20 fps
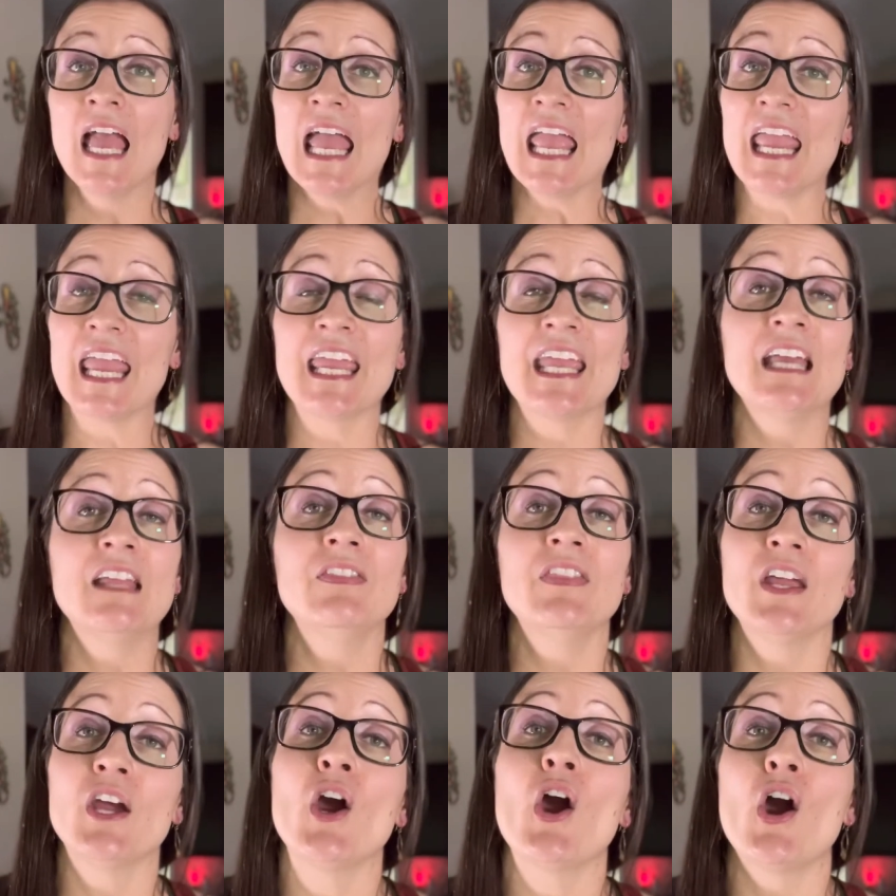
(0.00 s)
And
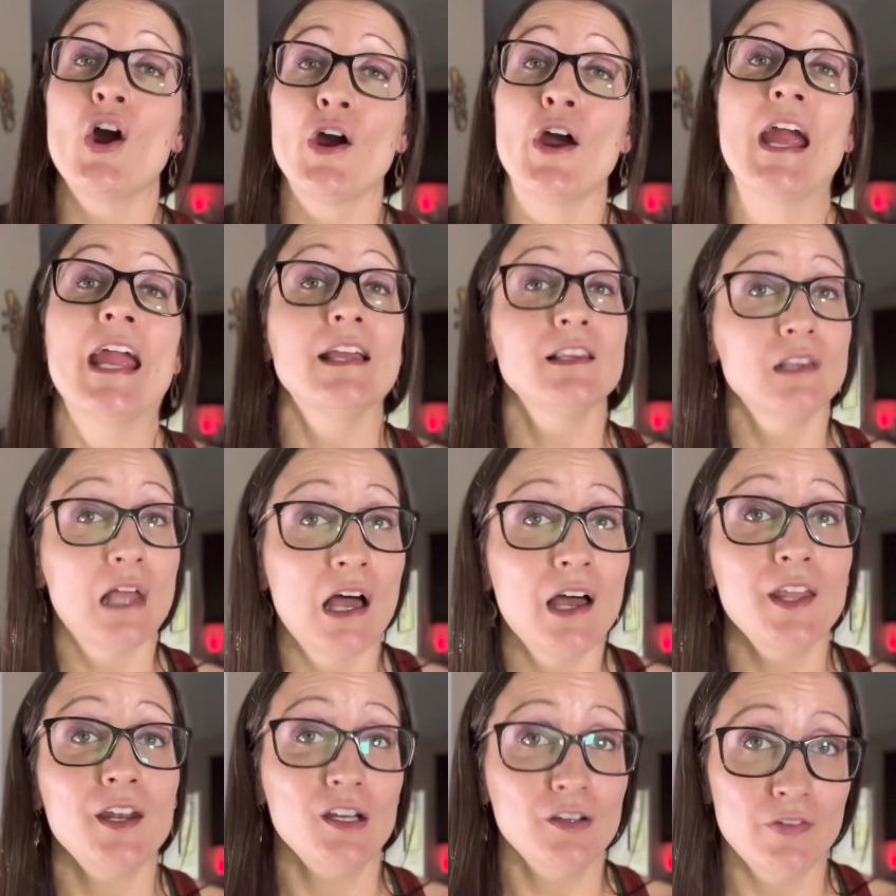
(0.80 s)
there are a
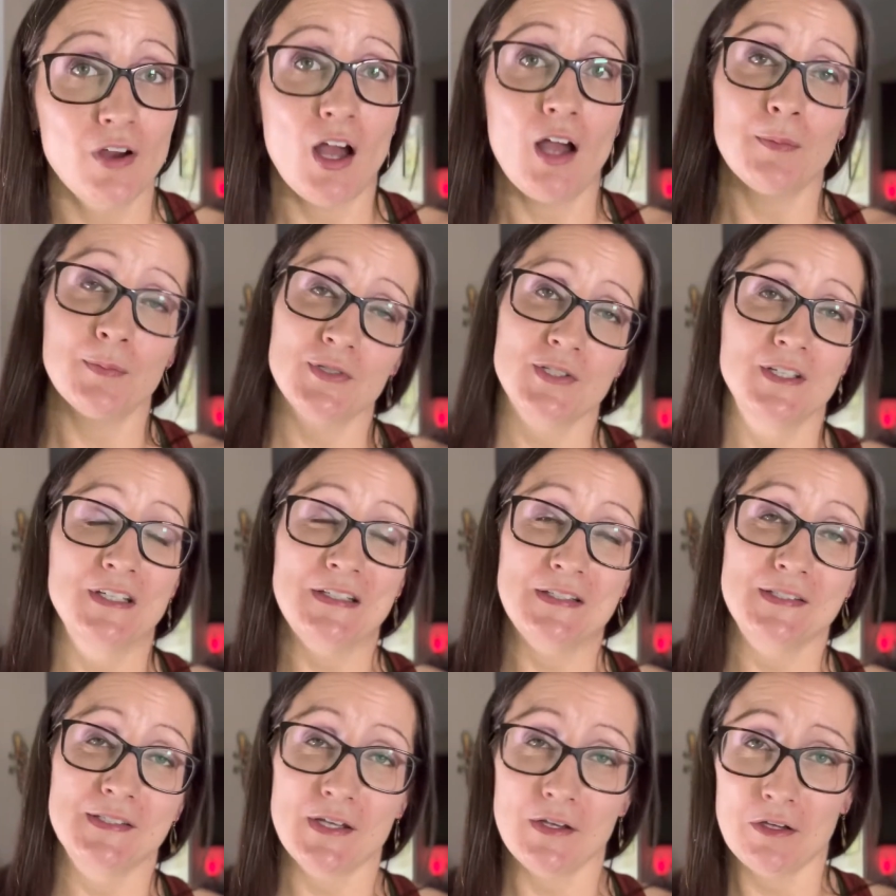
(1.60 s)
lot of
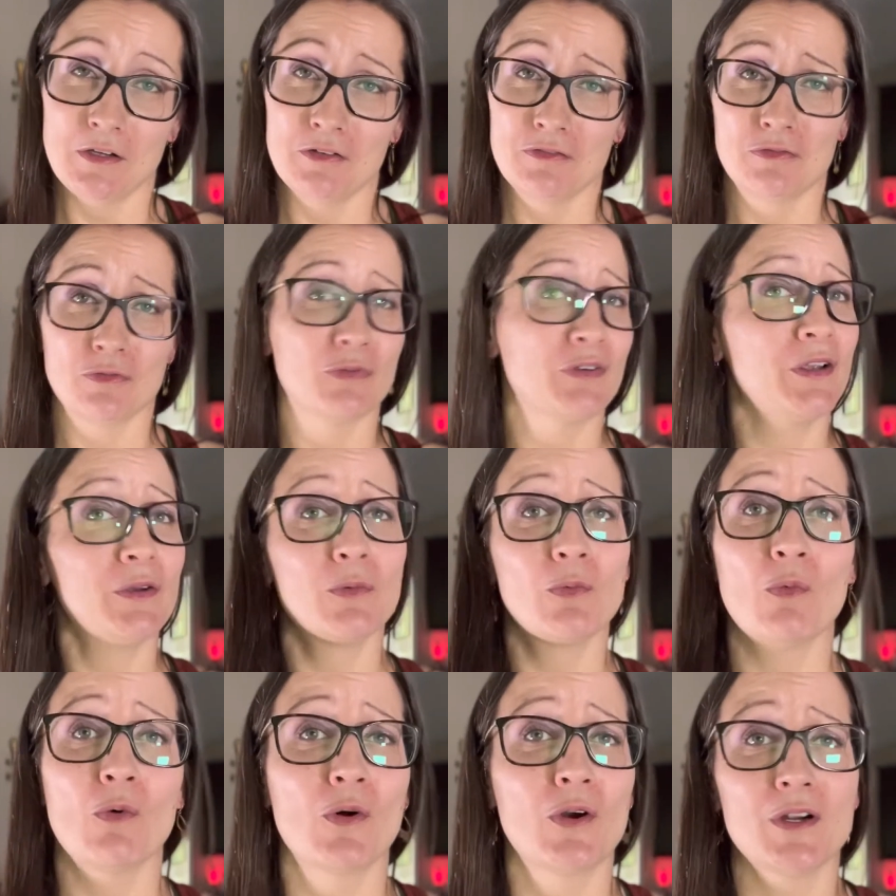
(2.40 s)
options of
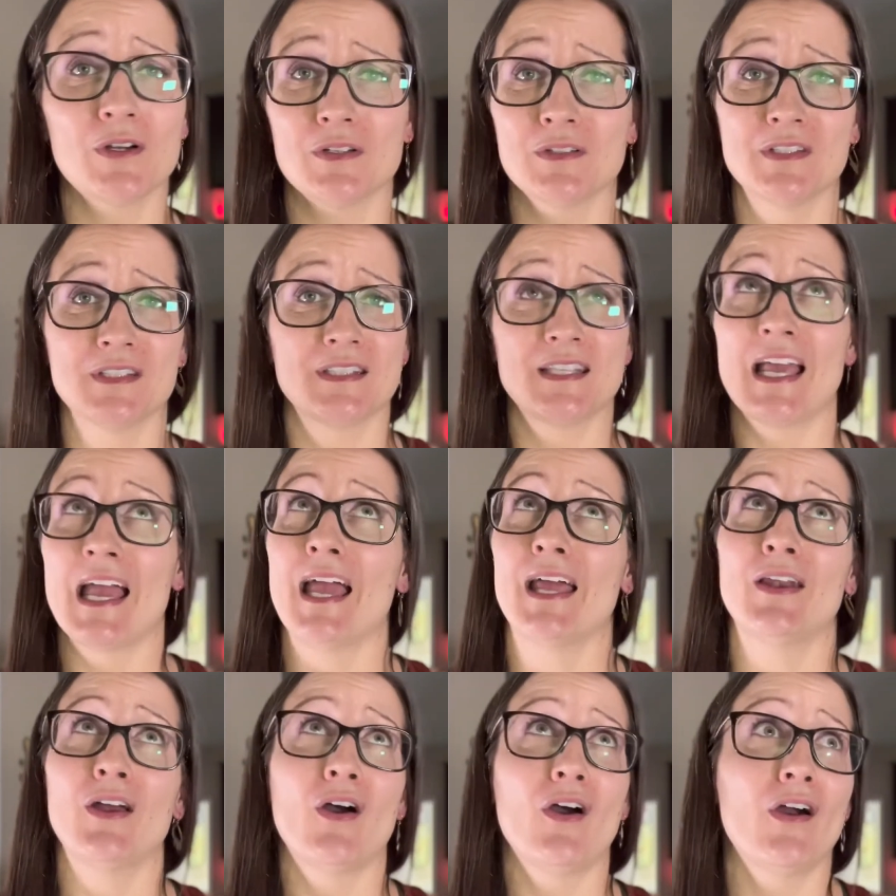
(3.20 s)
rewards
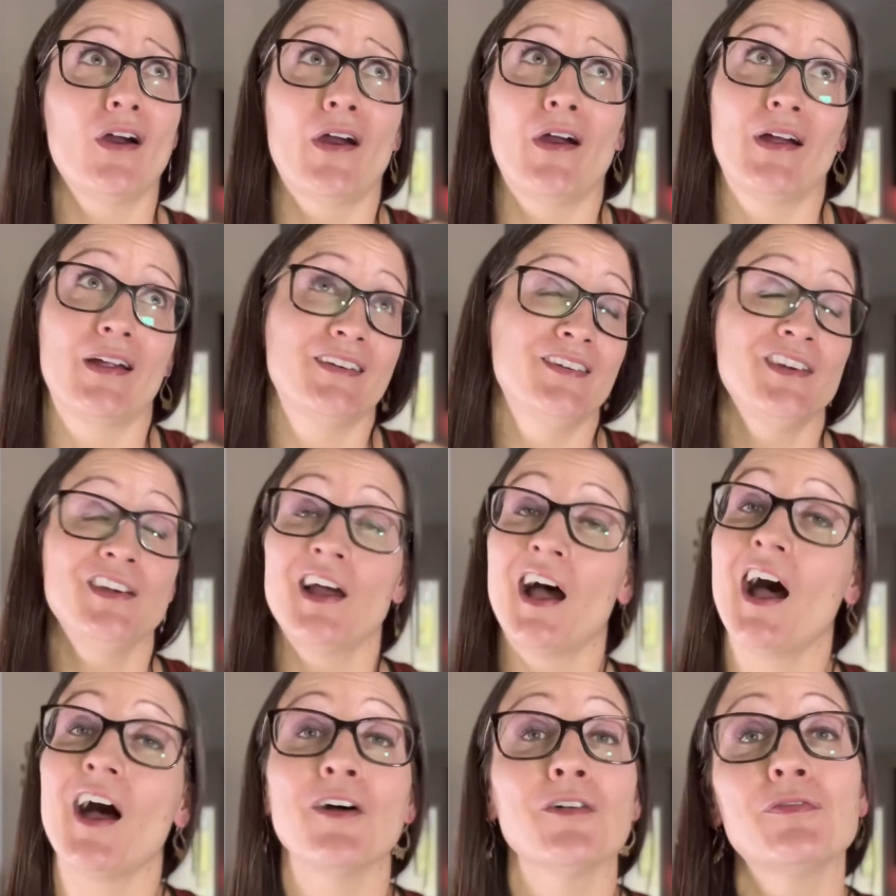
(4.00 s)
that are
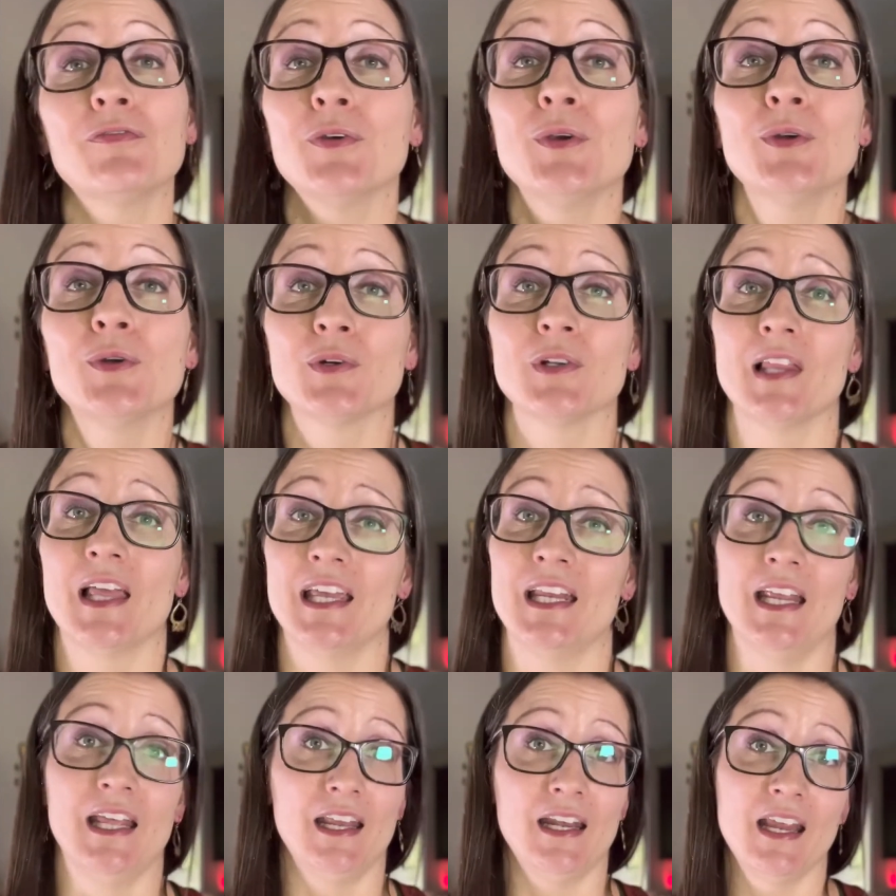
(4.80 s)
not food
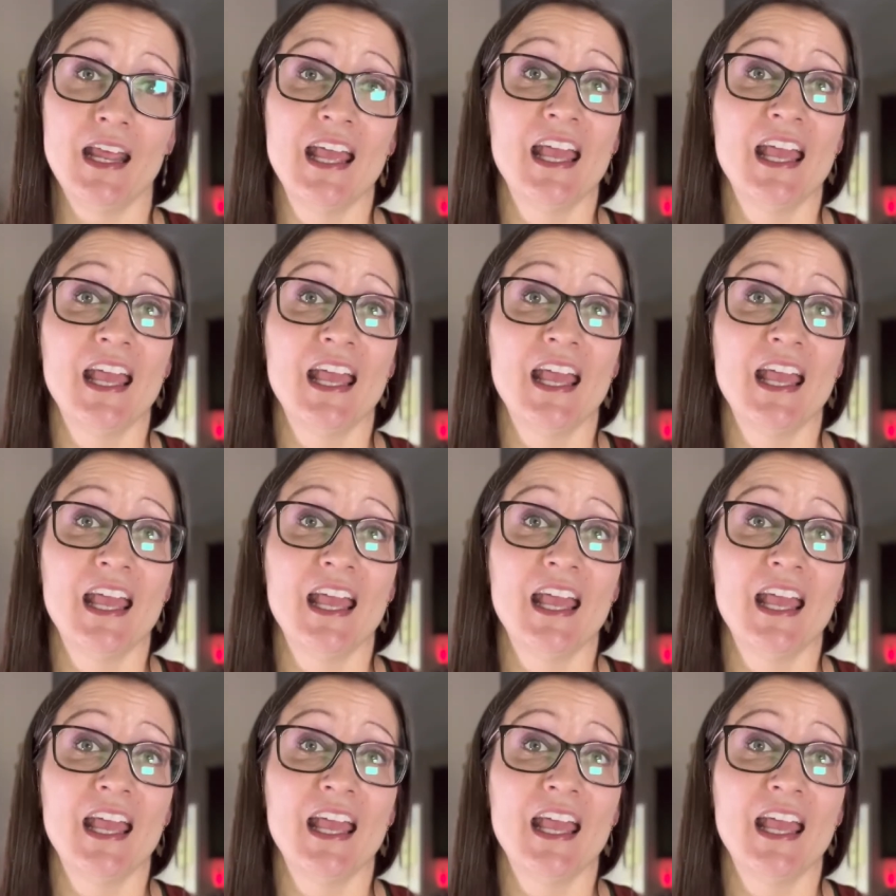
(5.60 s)
related.